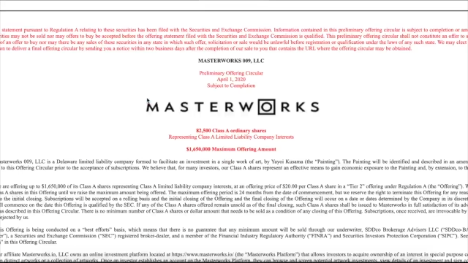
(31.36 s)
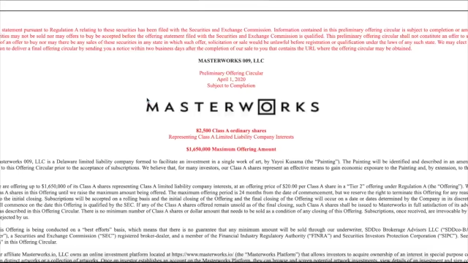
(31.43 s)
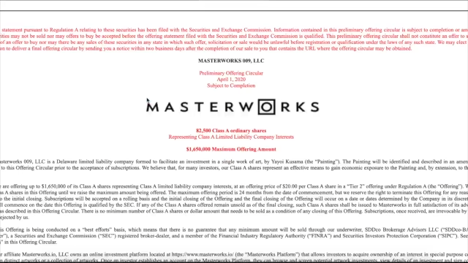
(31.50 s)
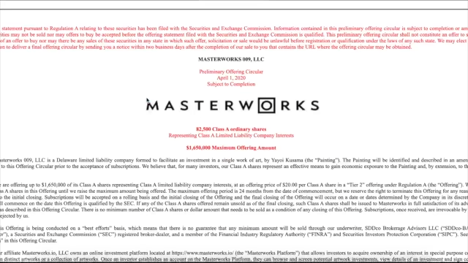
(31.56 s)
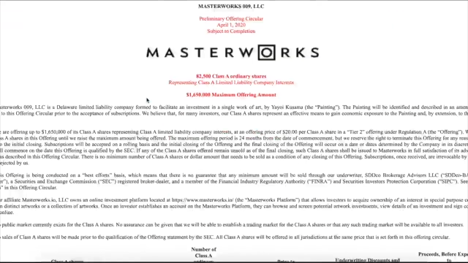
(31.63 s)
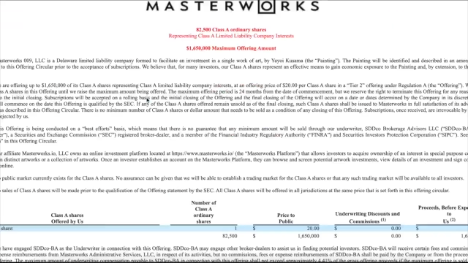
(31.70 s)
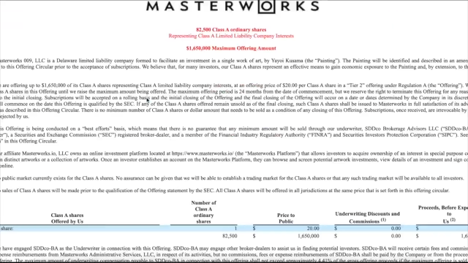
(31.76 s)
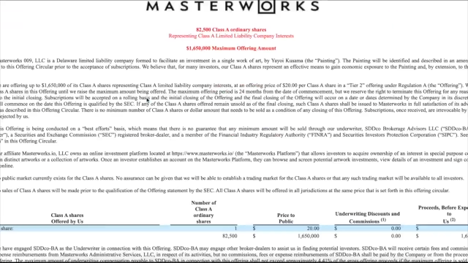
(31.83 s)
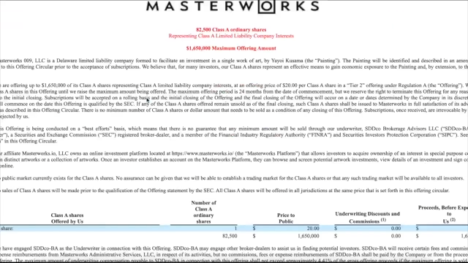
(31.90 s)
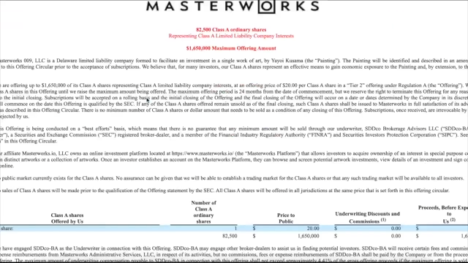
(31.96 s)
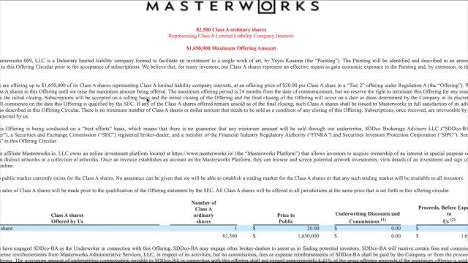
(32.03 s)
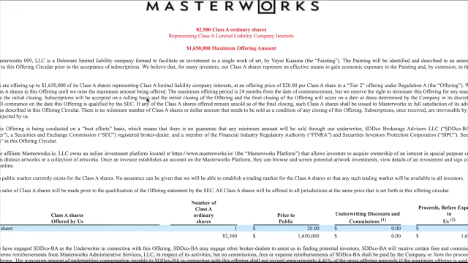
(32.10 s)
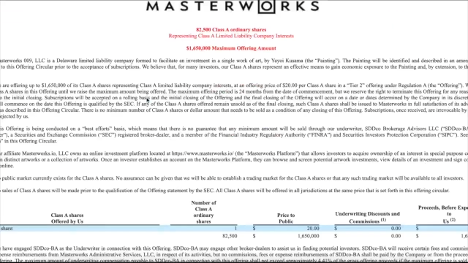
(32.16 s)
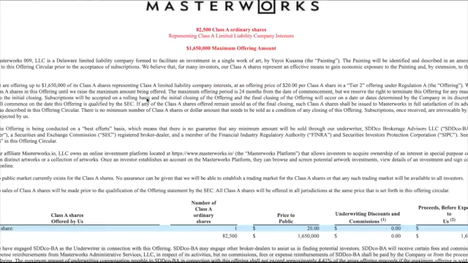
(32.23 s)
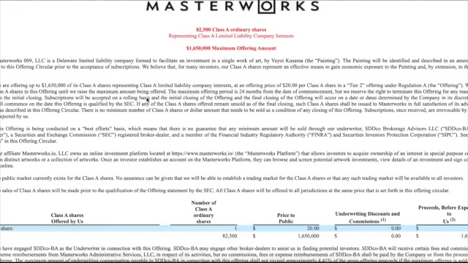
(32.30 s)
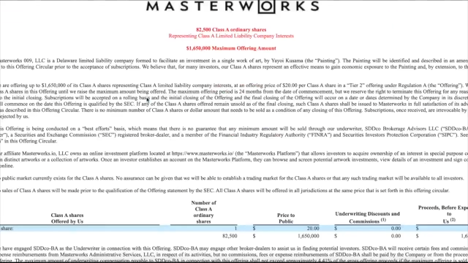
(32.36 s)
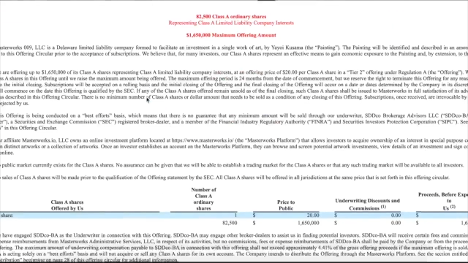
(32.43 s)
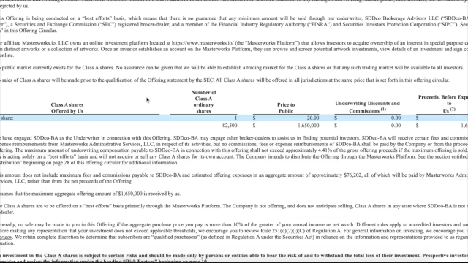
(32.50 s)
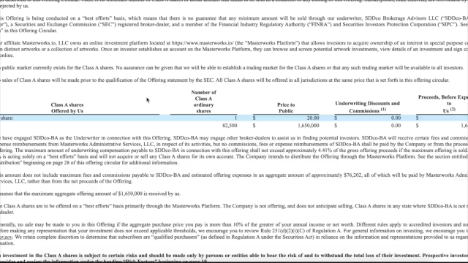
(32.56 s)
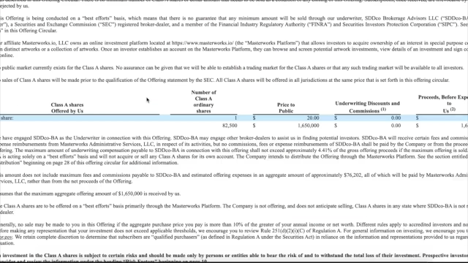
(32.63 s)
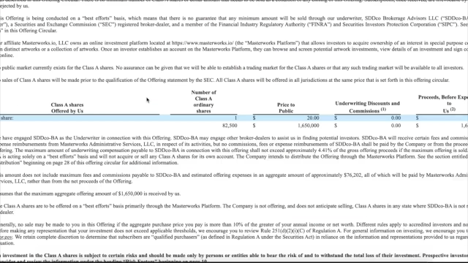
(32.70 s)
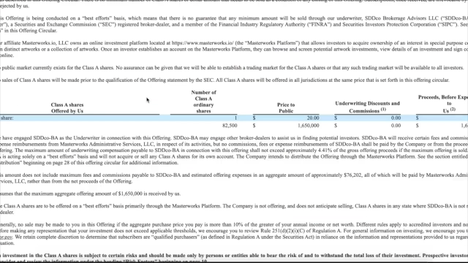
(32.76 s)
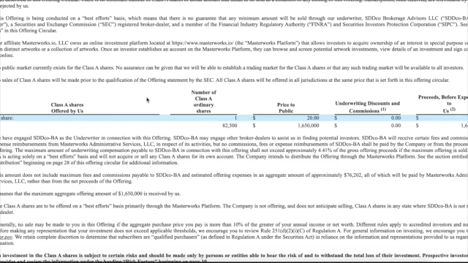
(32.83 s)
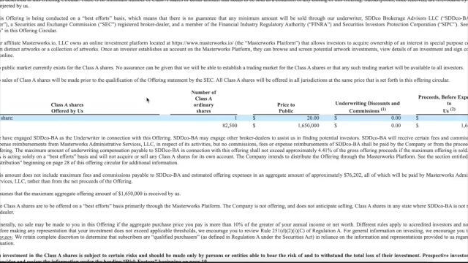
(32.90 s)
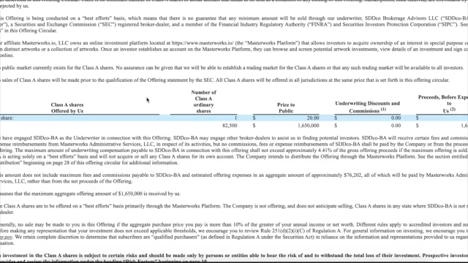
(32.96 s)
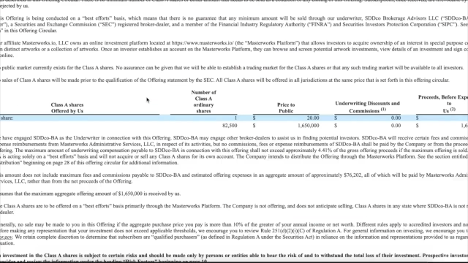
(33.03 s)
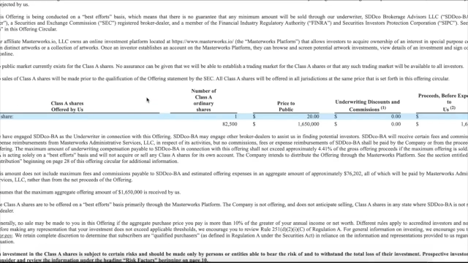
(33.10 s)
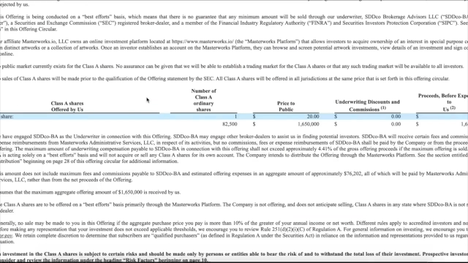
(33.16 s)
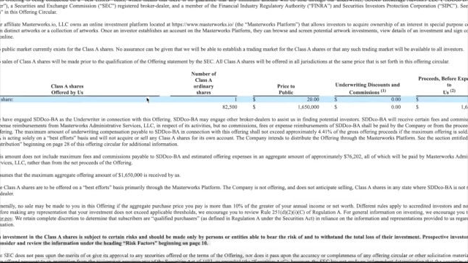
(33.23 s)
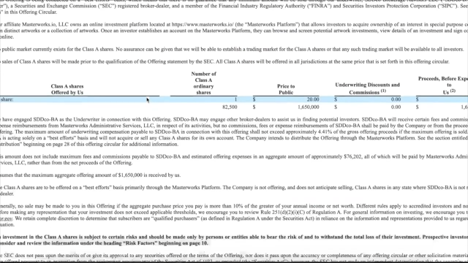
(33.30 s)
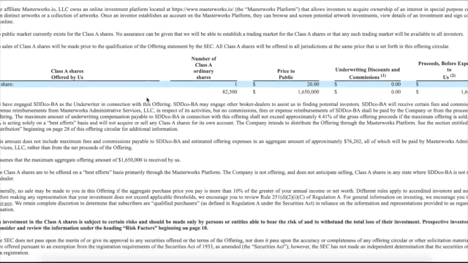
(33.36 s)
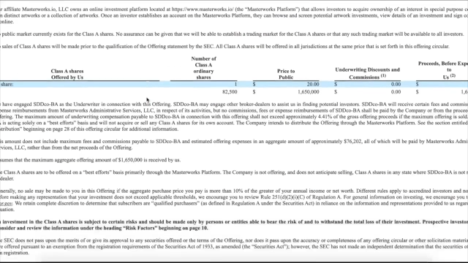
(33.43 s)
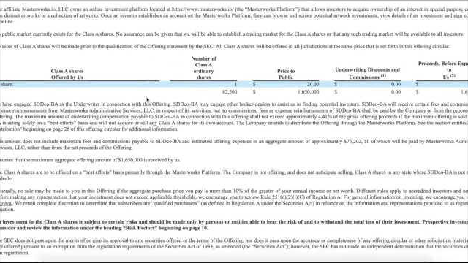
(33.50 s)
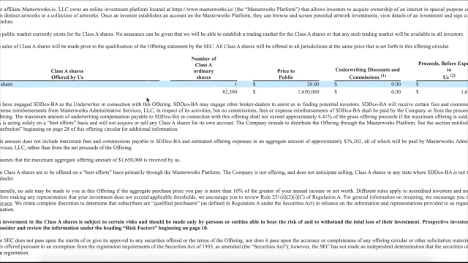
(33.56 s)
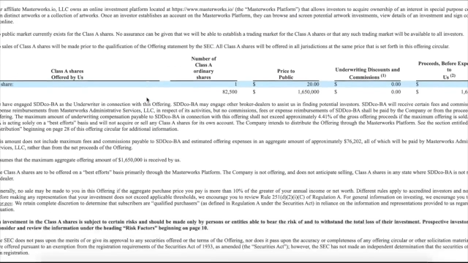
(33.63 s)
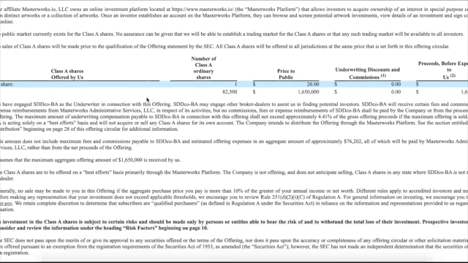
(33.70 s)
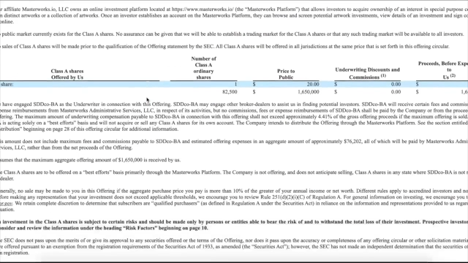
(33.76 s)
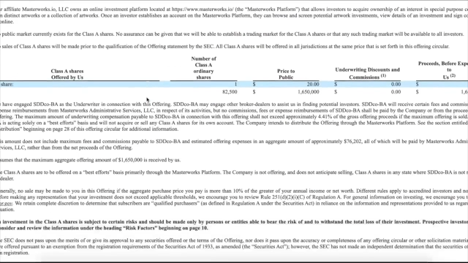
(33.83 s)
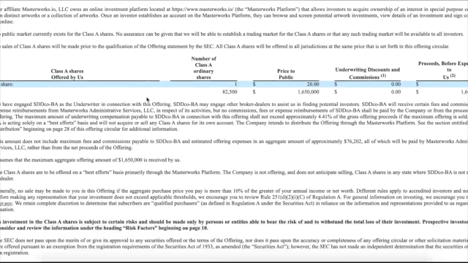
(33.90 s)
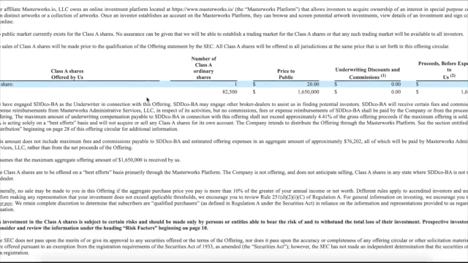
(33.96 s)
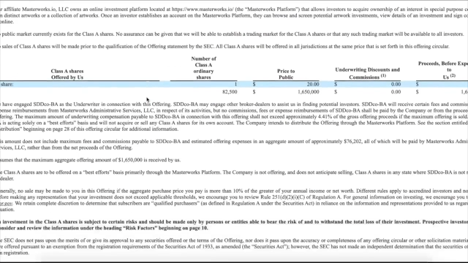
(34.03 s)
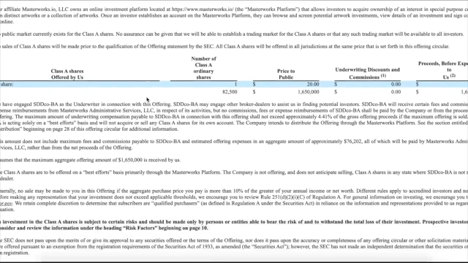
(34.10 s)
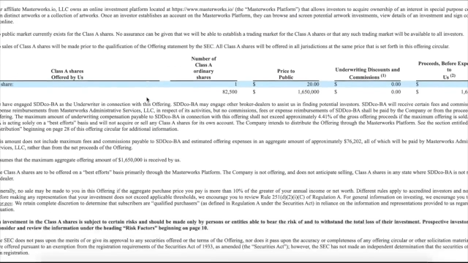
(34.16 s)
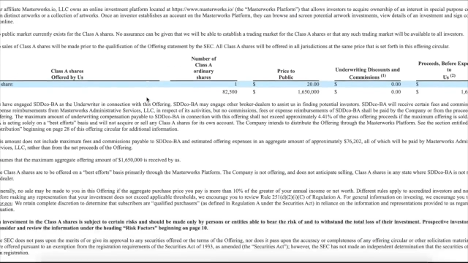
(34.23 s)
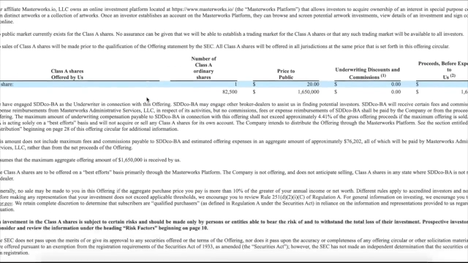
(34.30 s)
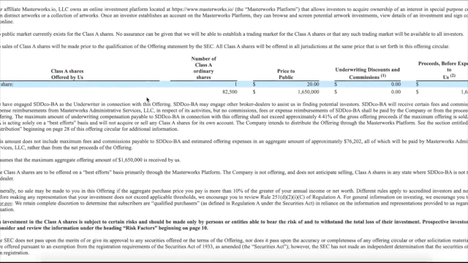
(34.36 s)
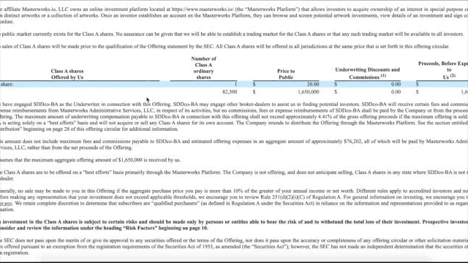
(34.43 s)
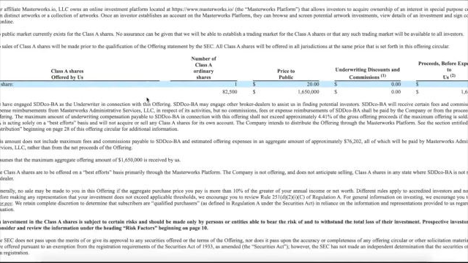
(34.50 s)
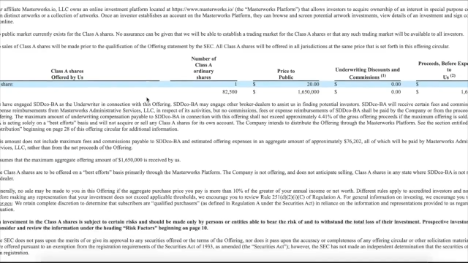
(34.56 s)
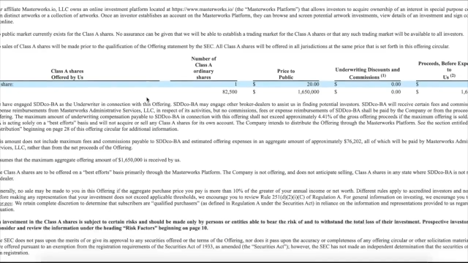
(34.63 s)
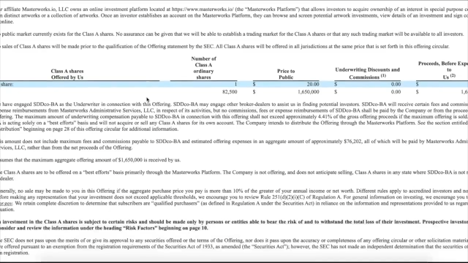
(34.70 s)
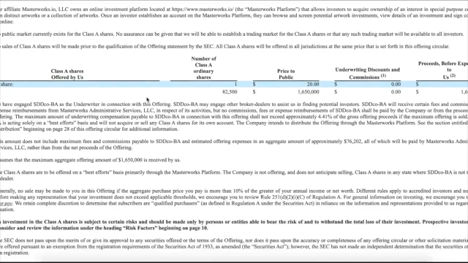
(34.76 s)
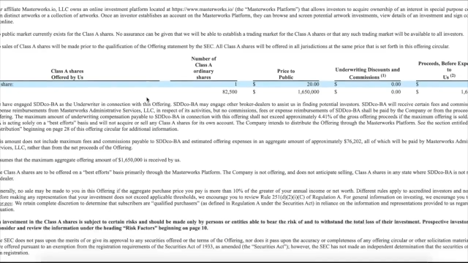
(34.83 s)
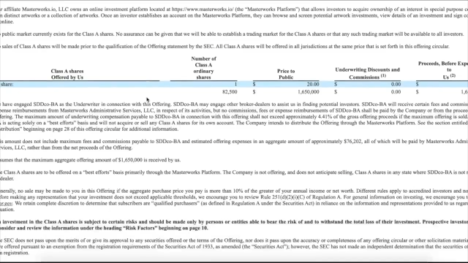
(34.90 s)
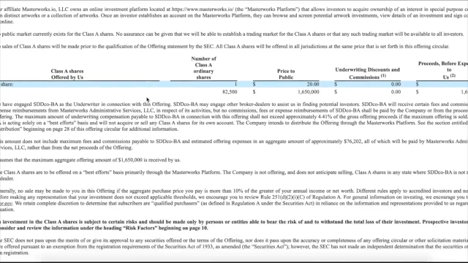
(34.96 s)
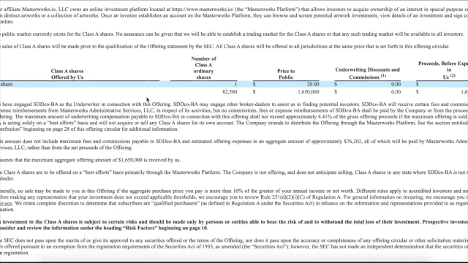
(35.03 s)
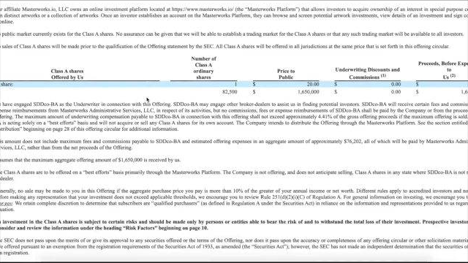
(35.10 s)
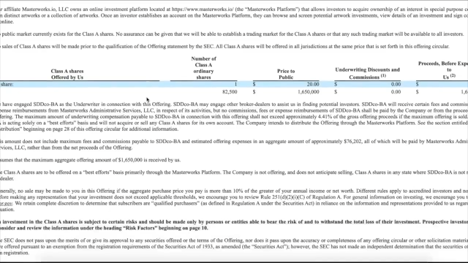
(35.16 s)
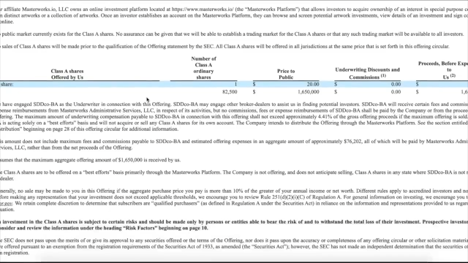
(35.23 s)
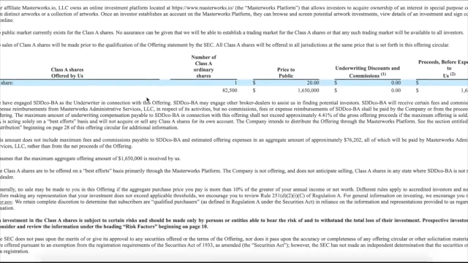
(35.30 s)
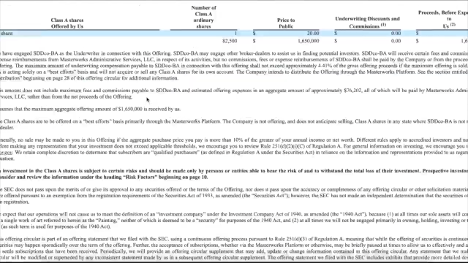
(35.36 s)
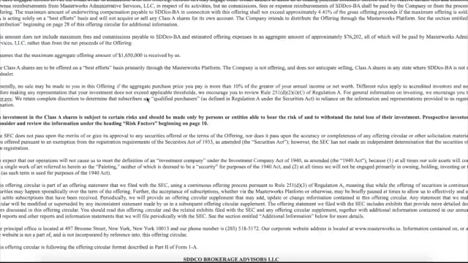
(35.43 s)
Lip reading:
(no speaker visible)